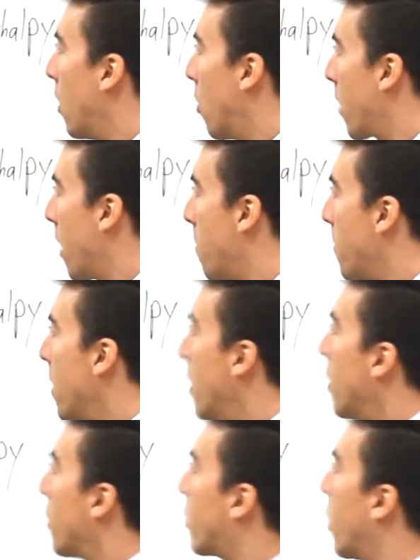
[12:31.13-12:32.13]
Okay.
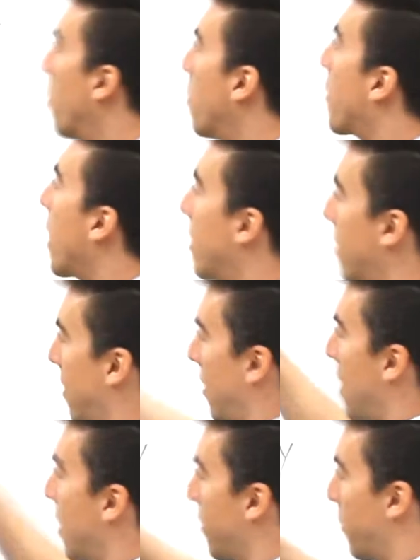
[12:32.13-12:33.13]
So we've got
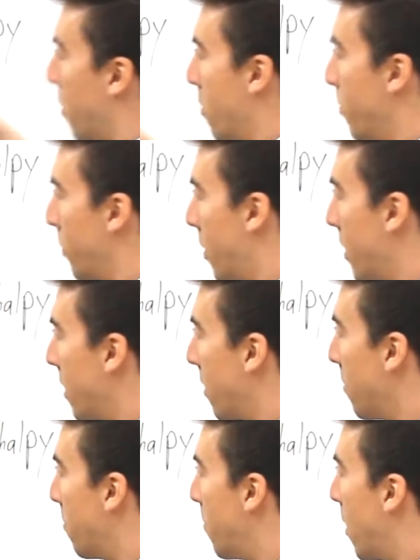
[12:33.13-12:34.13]
lots of terms on
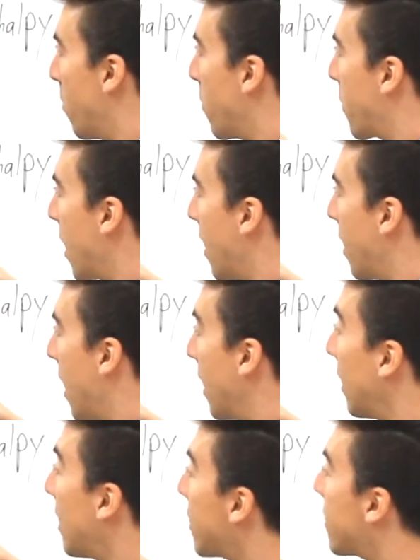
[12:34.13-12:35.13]
here, but we've got at
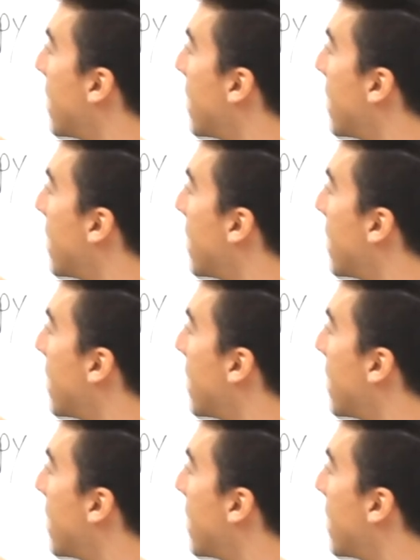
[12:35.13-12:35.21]
least